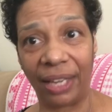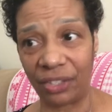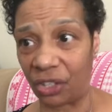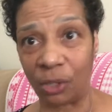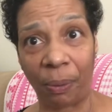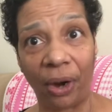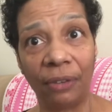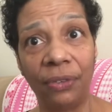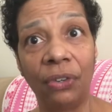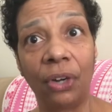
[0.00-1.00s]
That's just part
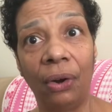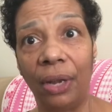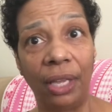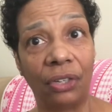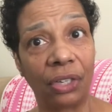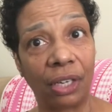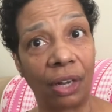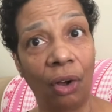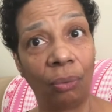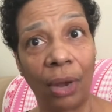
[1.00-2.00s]
of your journey. Just
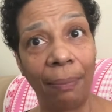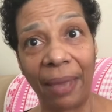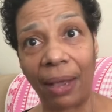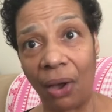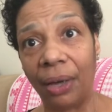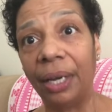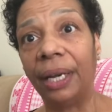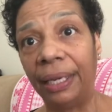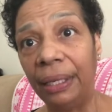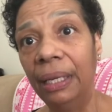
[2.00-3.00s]
get on right back on it,
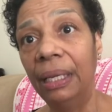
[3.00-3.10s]
and